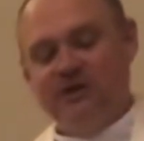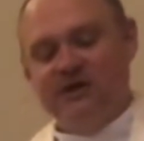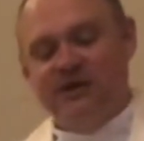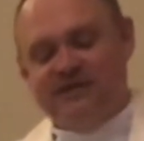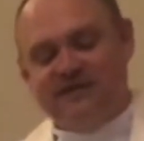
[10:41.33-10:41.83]

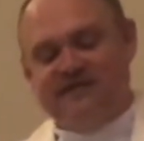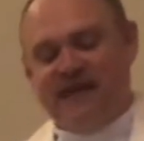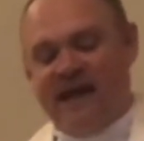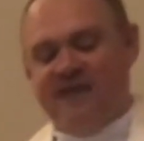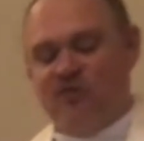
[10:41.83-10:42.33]
It's a
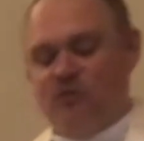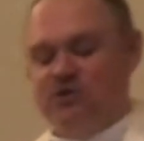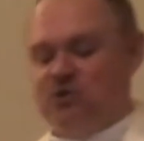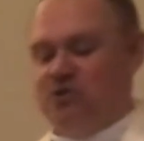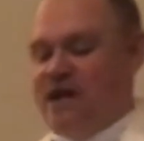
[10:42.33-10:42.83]
day that we
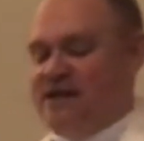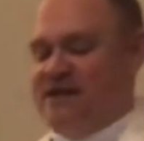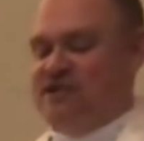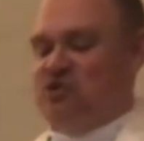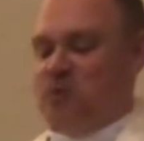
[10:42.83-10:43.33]
do not
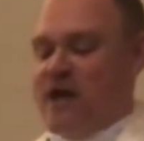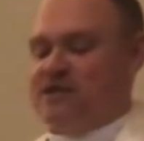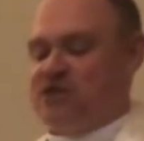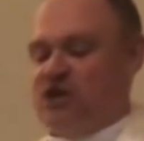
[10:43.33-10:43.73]
need to ask